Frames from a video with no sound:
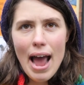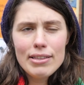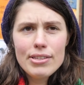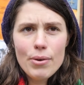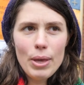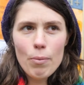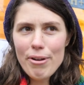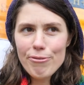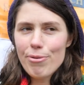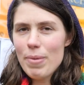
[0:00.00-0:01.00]
And so he
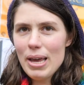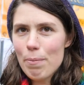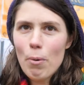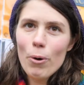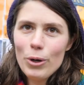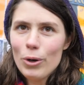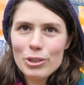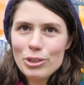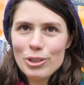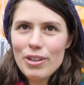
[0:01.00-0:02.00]
went from being a poor
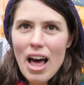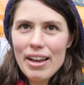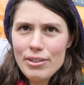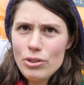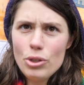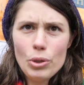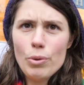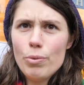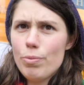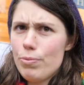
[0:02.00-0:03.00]
Yorkshire lad
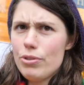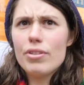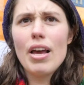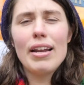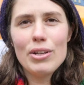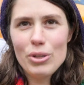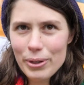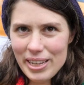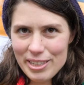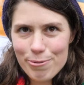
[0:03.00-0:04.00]
to designing
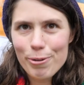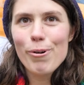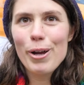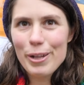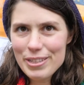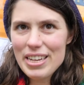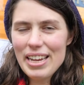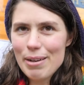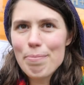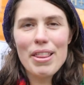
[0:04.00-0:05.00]
toilets for
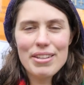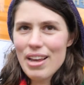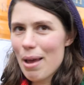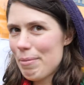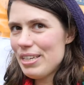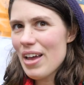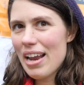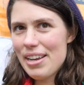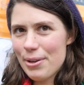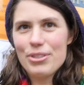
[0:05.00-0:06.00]
royalty, and by the time he
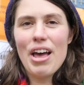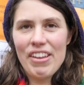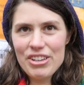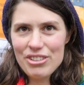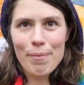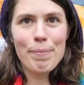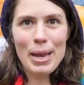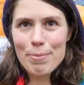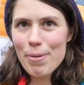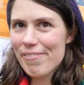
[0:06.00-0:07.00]
died, he was having
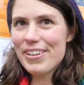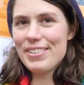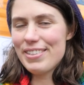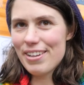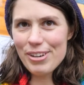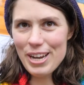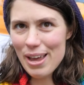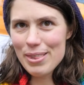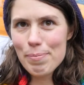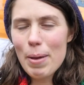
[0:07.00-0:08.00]
champagne breakfasts every
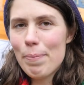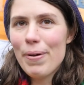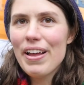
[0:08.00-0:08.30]
day in the pub.